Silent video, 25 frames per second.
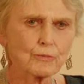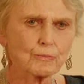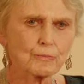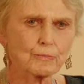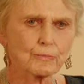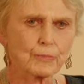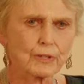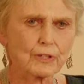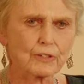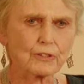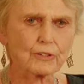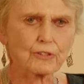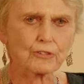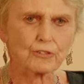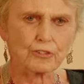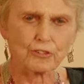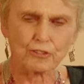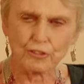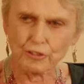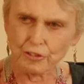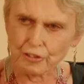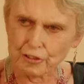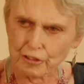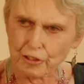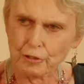But
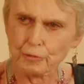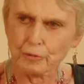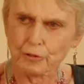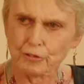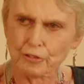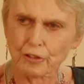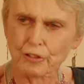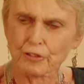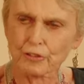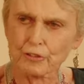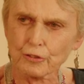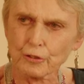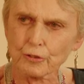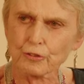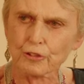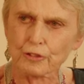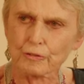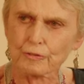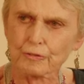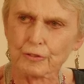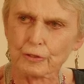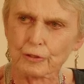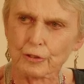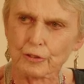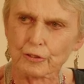she was a huge
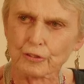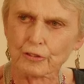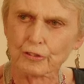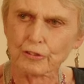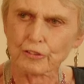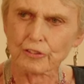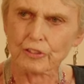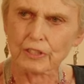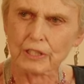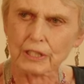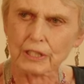influence,